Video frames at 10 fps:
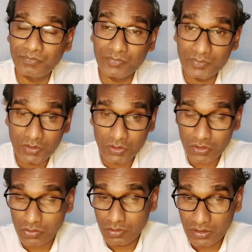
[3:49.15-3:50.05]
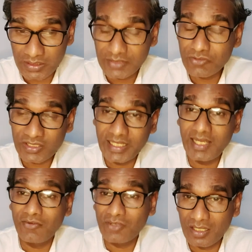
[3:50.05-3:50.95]
So it seems they have
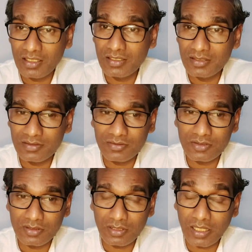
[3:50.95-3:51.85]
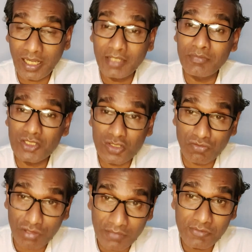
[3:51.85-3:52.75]
killed animals
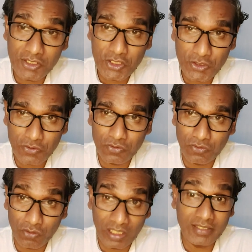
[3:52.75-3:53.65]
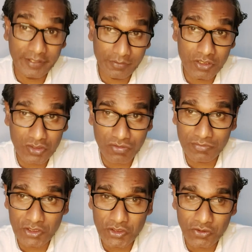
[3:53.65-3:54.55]
from the zoo, wild animals from the
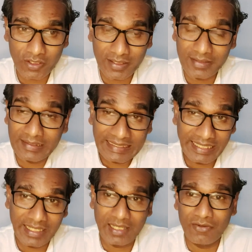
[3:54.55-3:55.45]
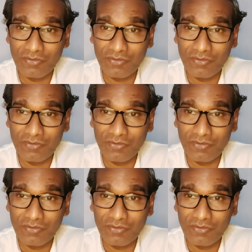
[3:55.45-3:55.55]
zoo, and they have